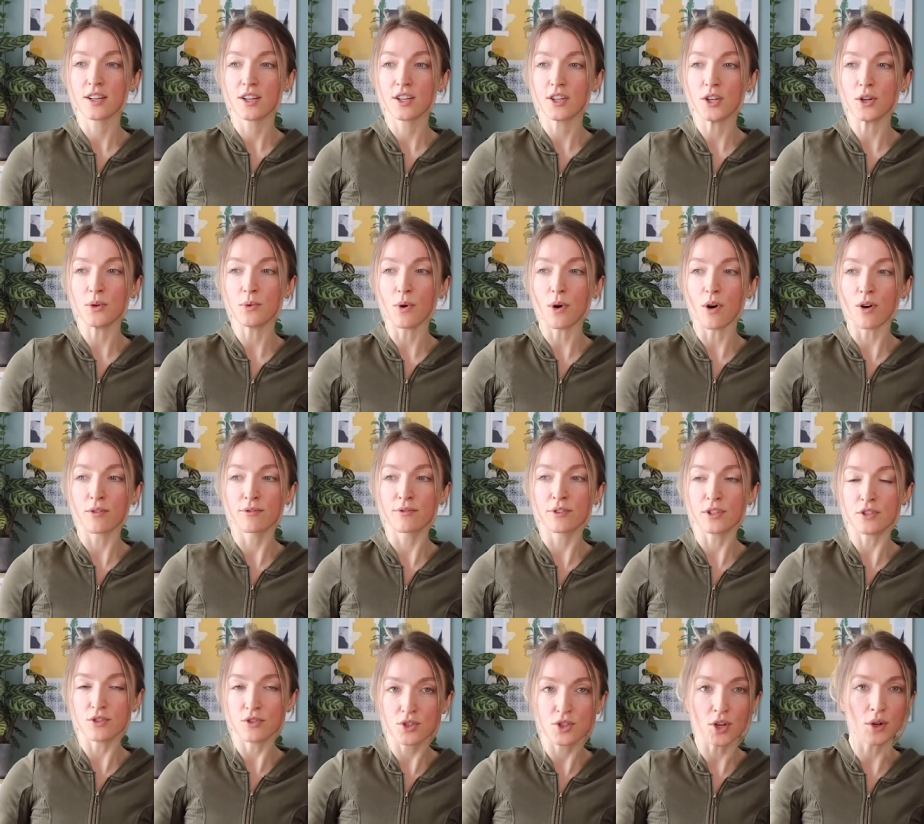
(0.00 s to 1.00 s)
you
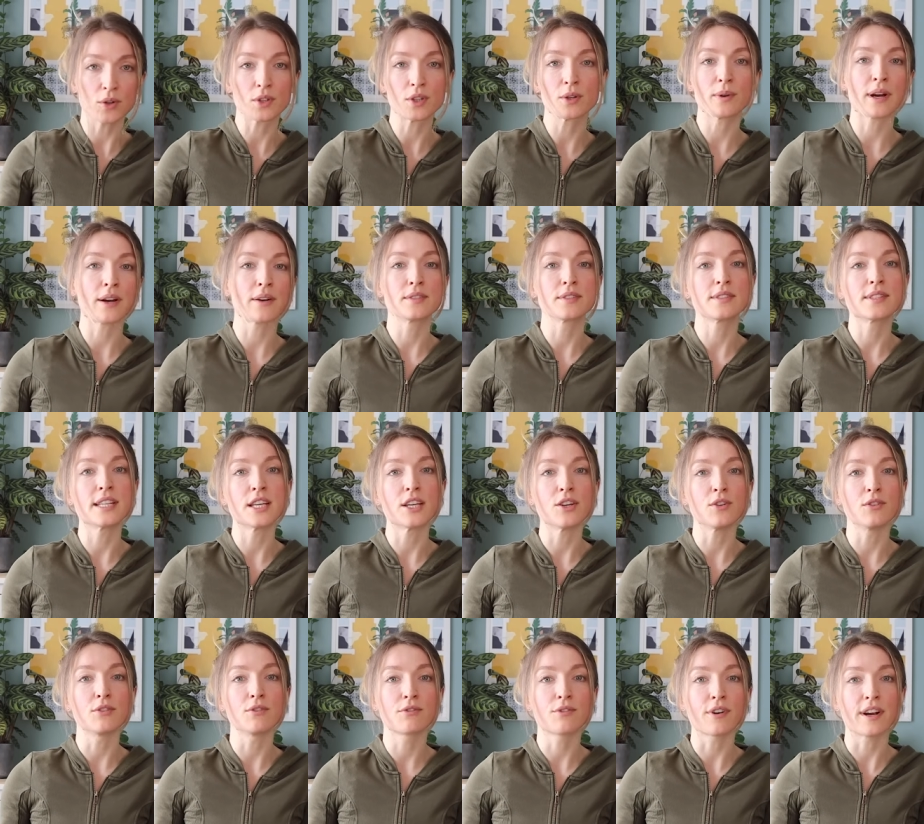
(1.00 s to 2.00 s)
often don't go out and see
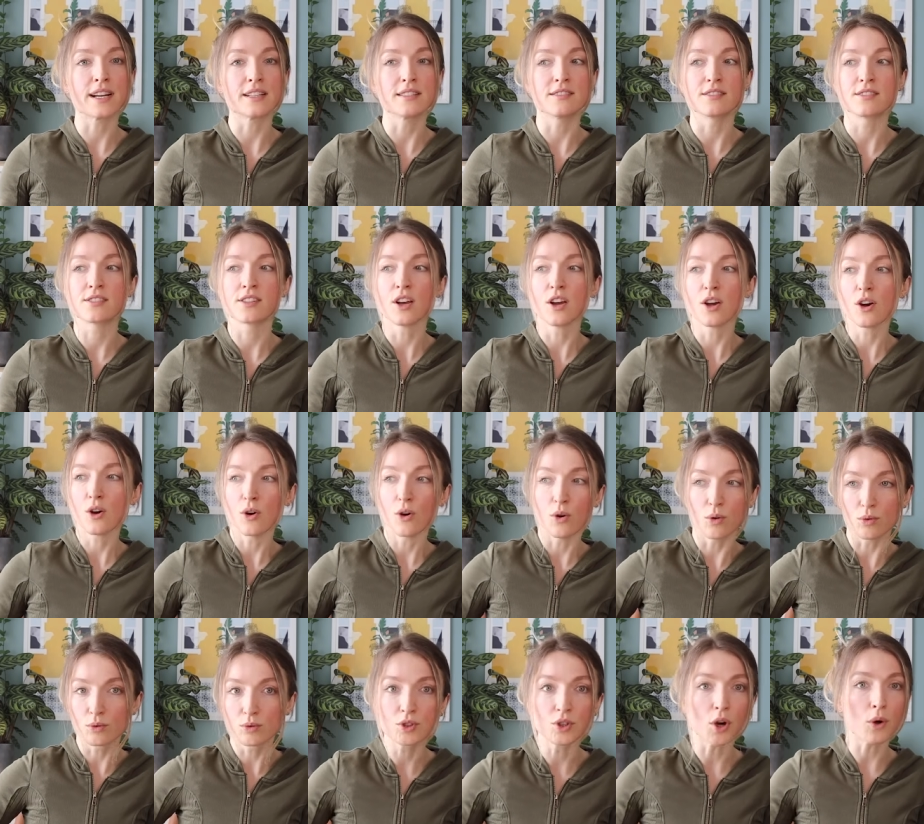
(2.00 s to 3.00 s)
your friends
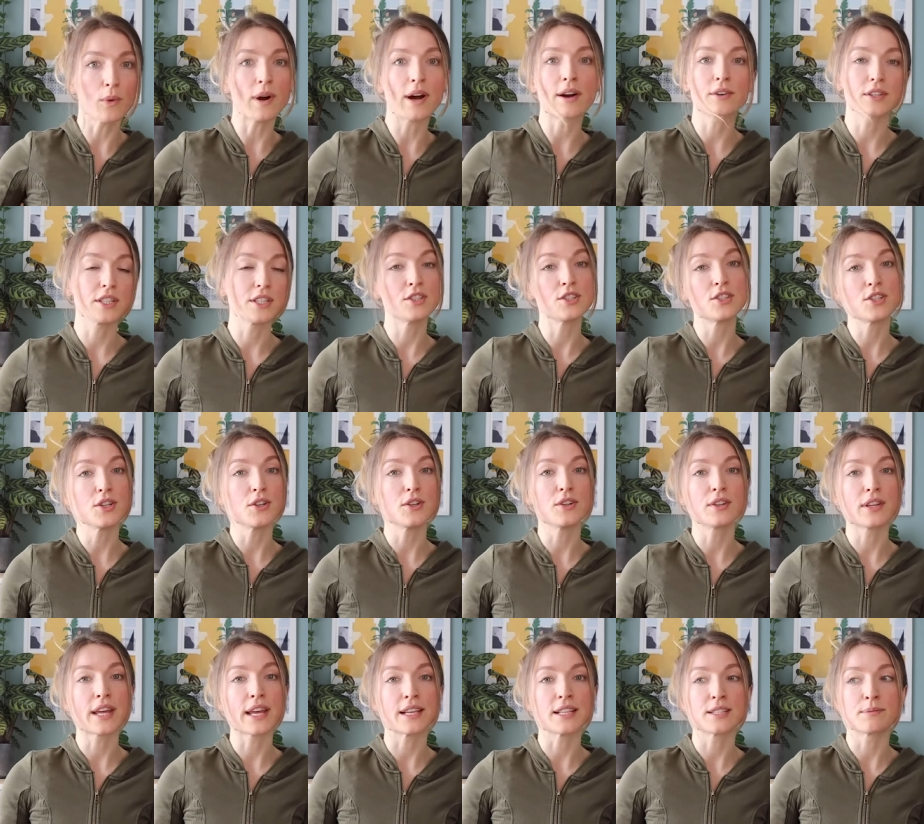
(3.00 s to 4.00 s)
or go out and do
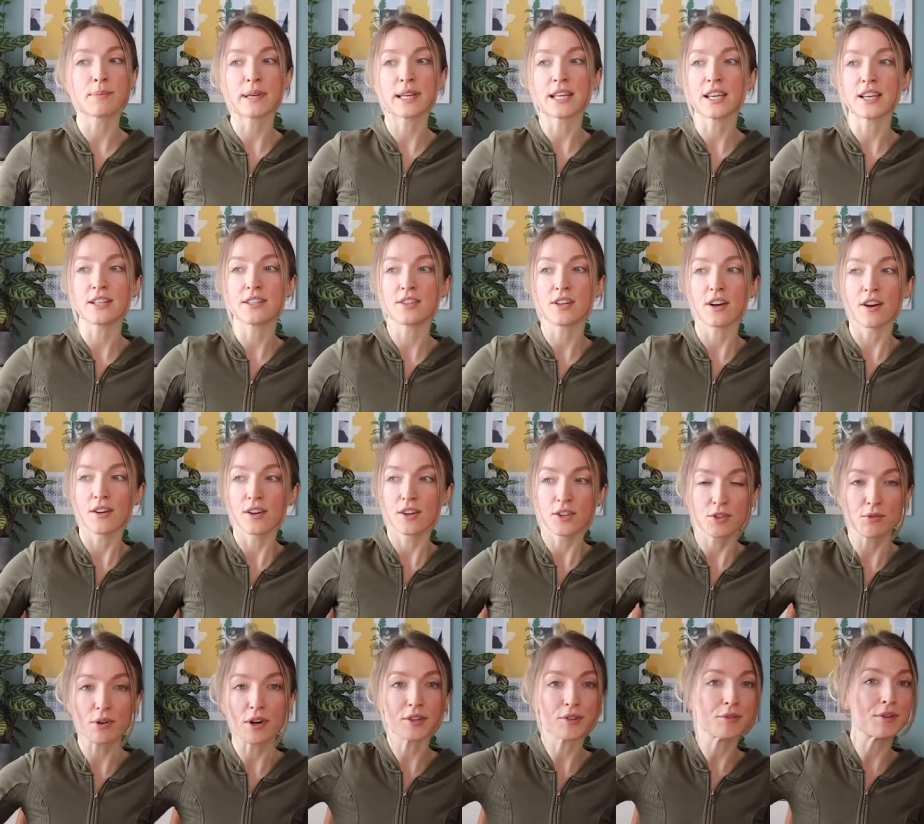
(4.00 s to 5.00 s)
things because
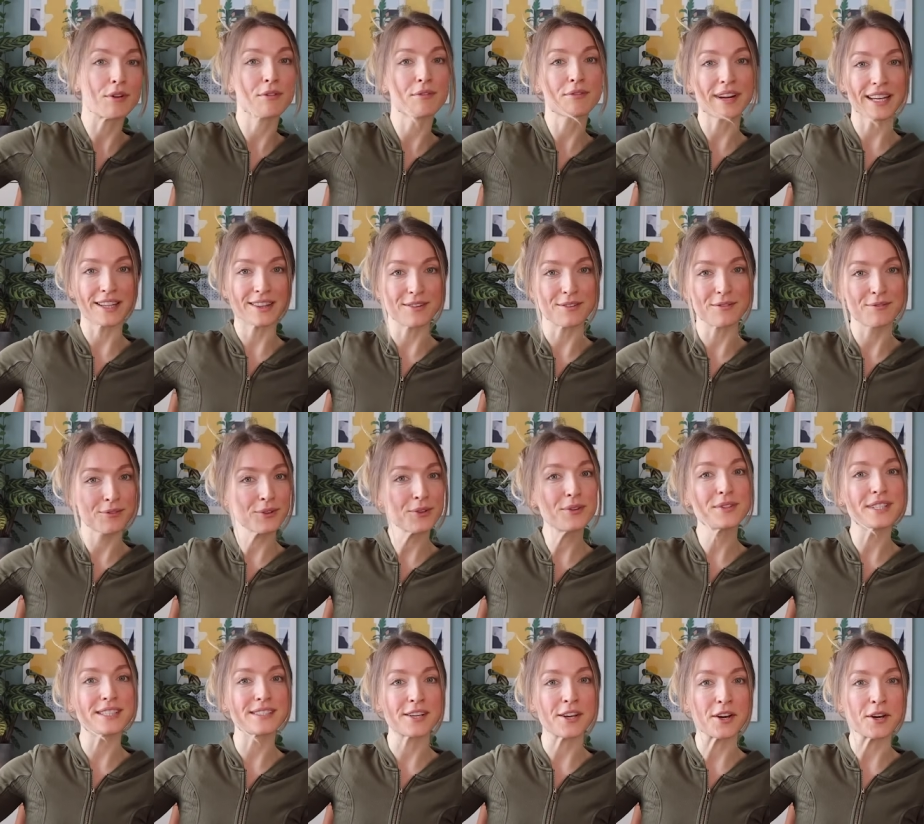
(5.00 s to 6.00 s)
you're either afraid that
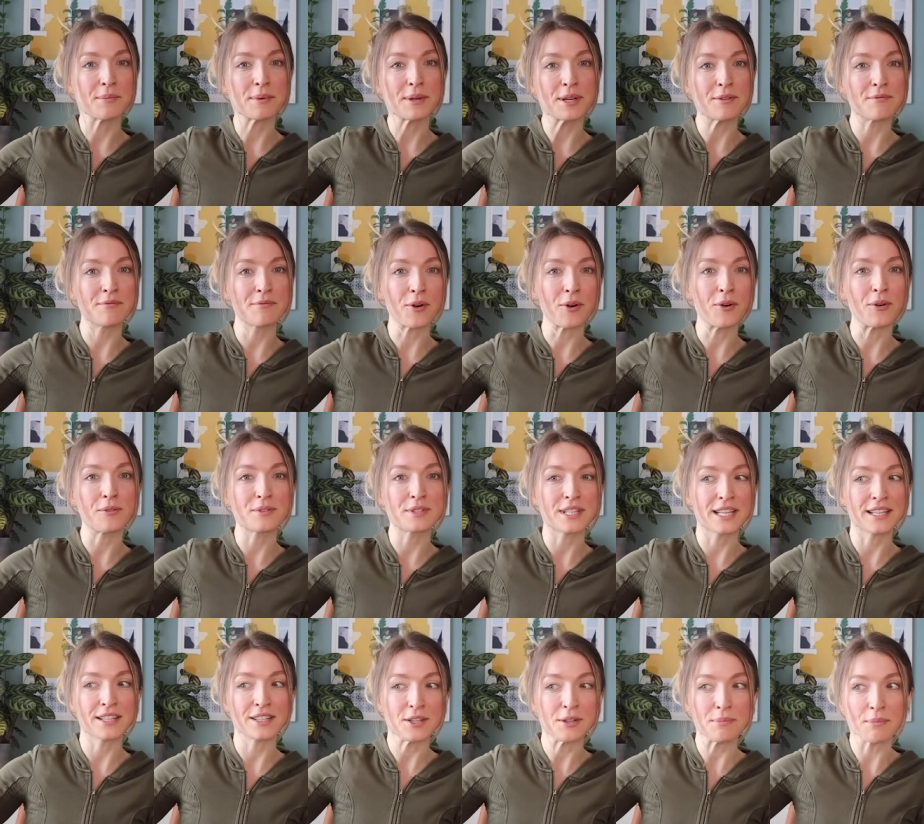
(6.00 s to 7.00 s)
food is going to be involved
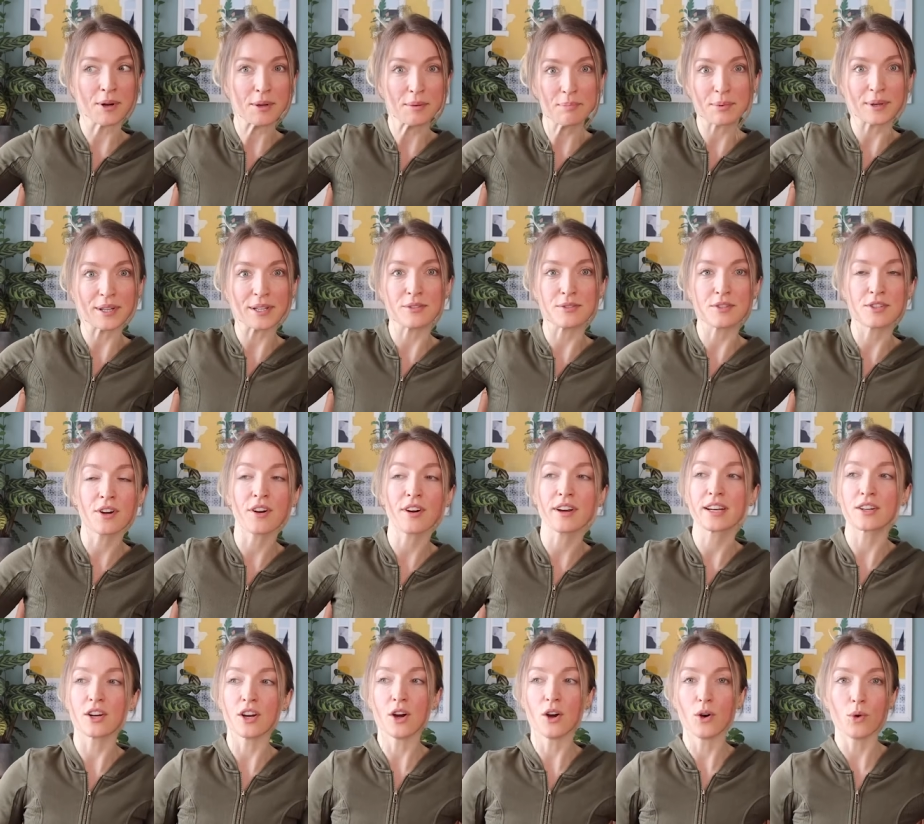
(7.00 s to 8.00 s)
and you might break your
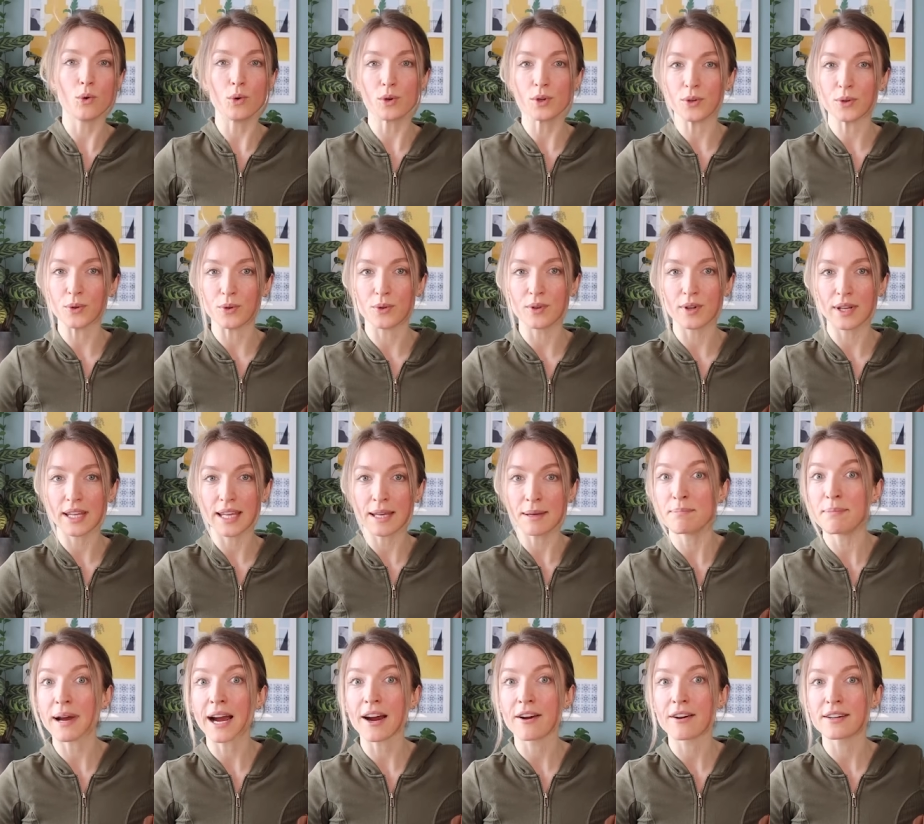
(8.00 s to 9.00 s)
diet or you're
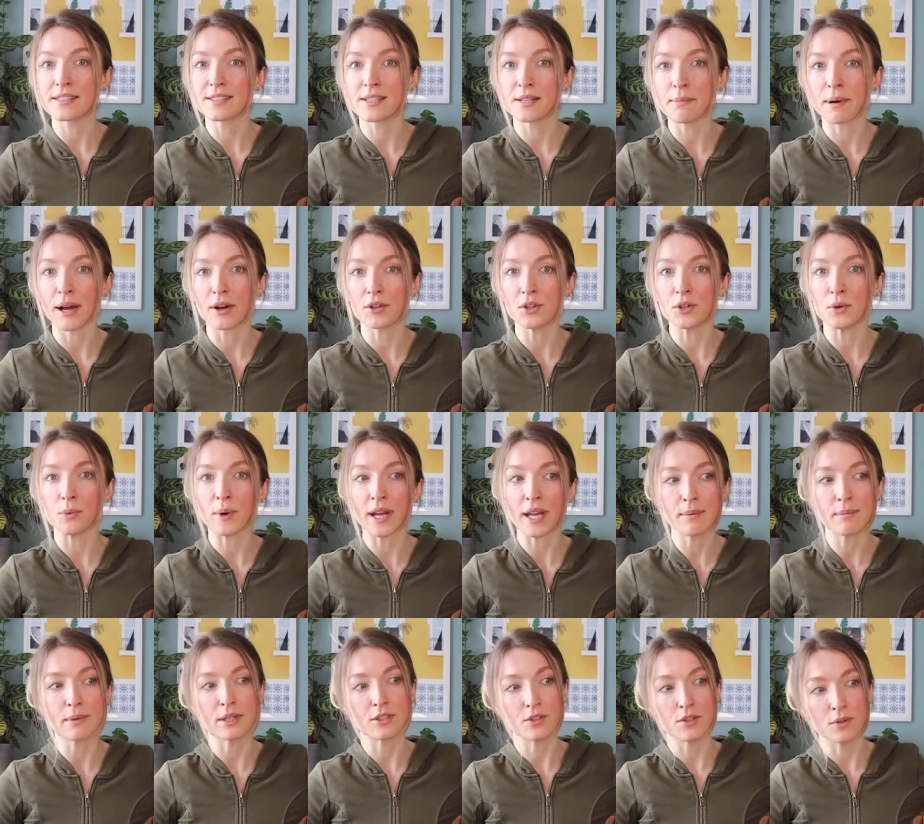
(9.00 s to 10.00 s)
embarrassed about your
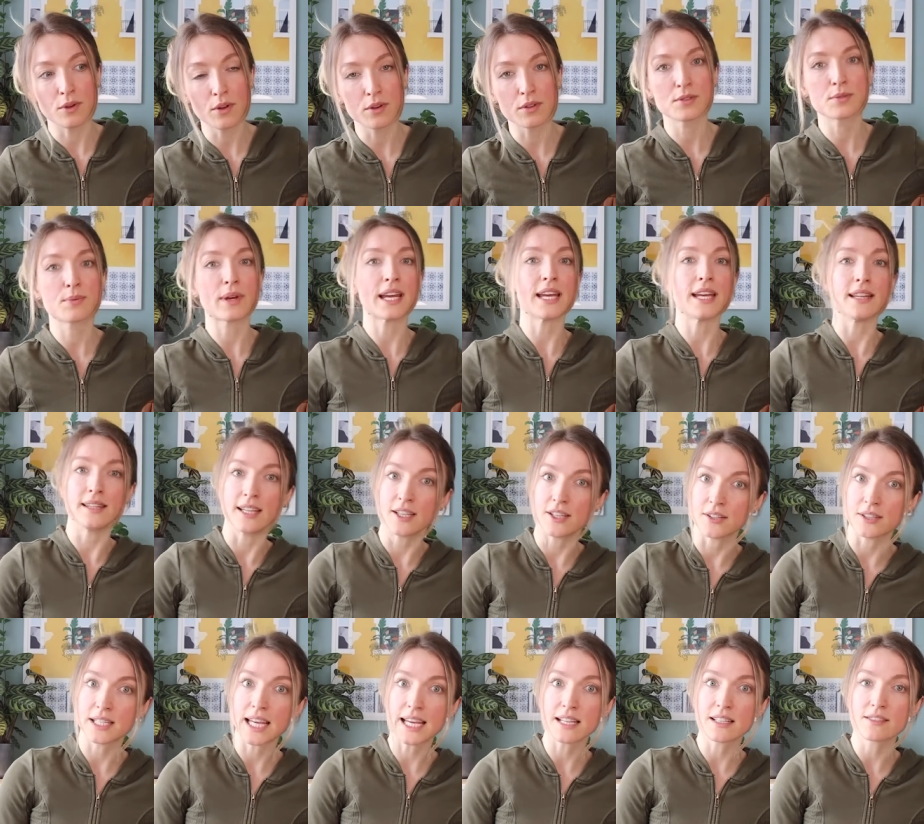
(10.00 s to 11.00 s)
weight because you lost weight and then
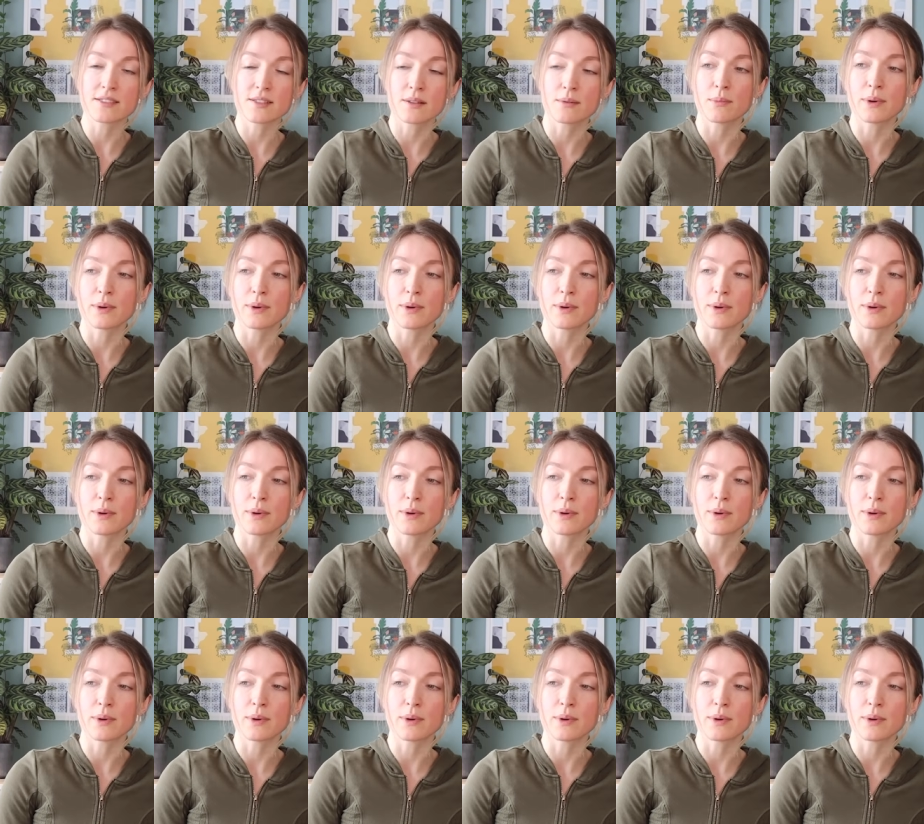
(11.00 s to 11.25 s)
you gain some